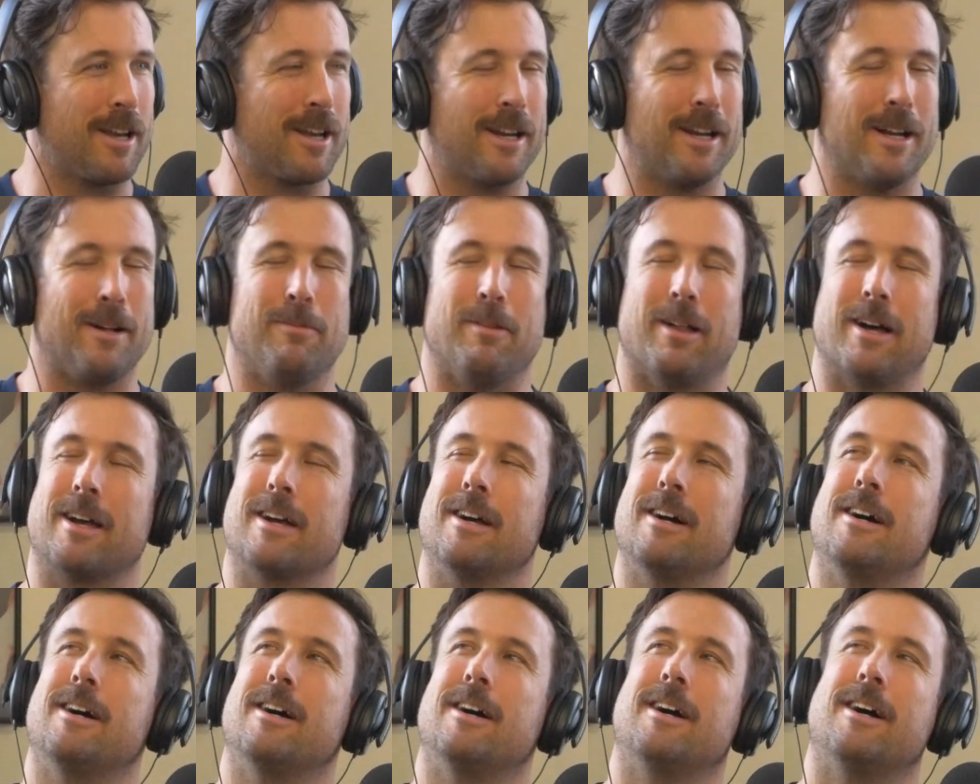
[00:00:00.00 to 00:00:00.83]
And I'm like,
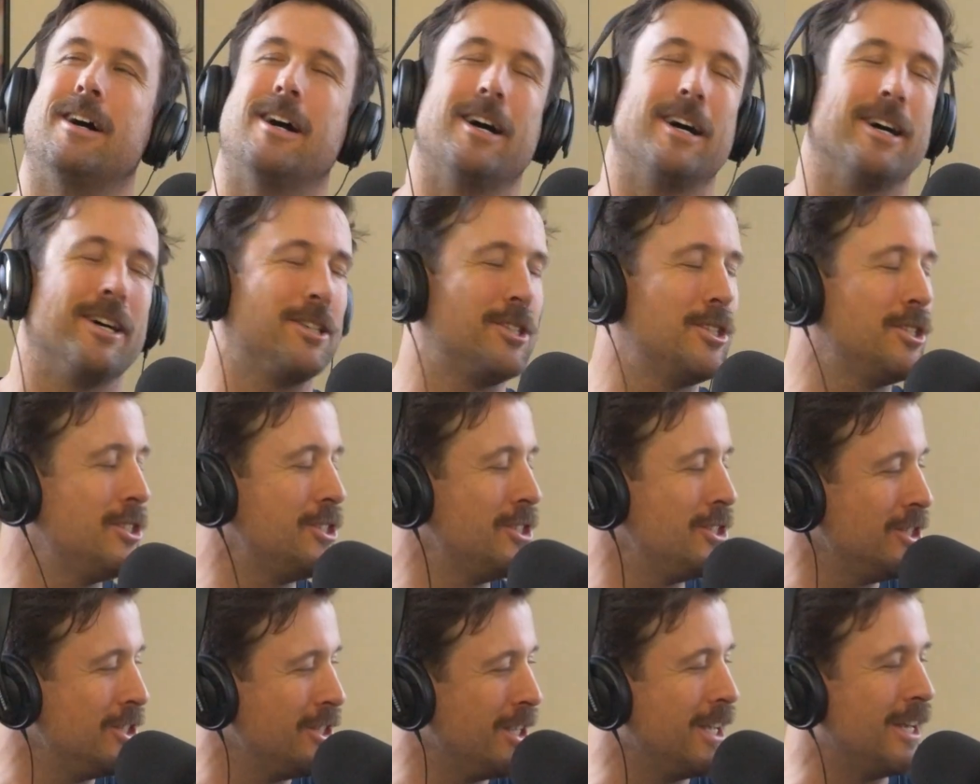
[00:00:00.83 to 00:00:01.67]
ah, oh,
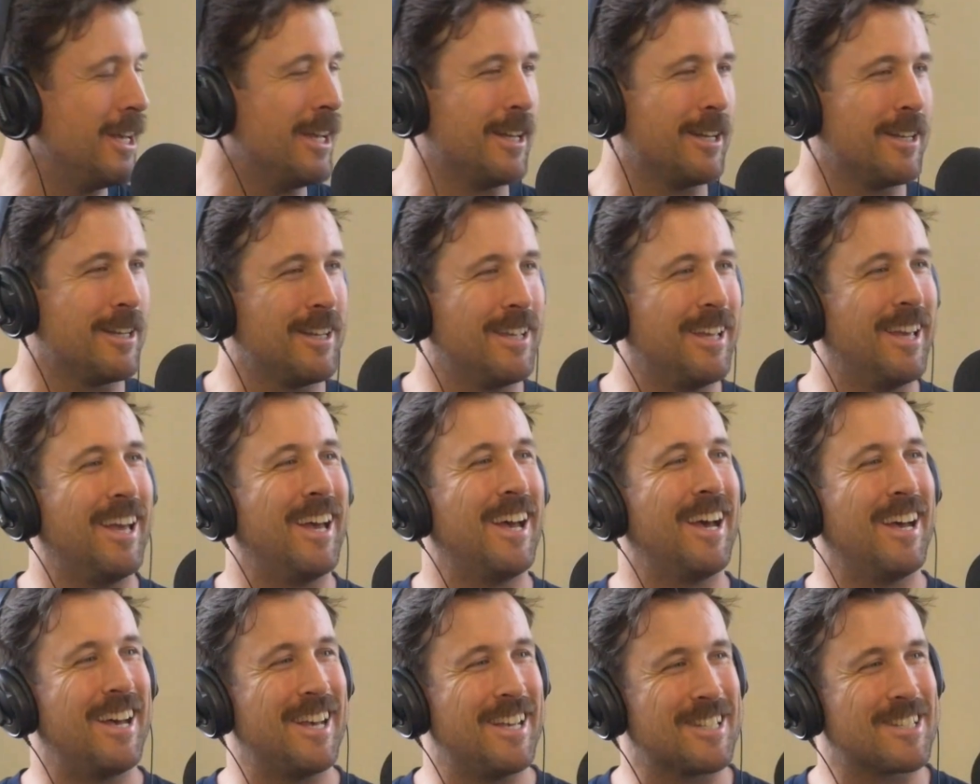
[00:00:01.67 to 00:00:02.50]
shit.
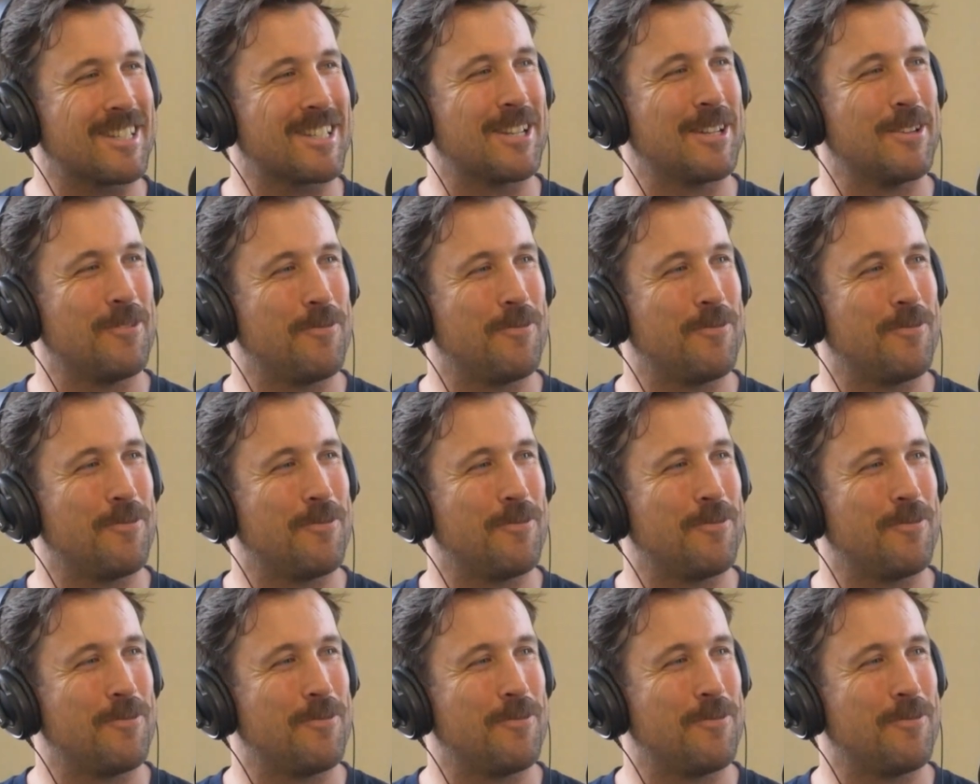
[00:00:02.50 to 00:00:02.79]
Yeah. Yes.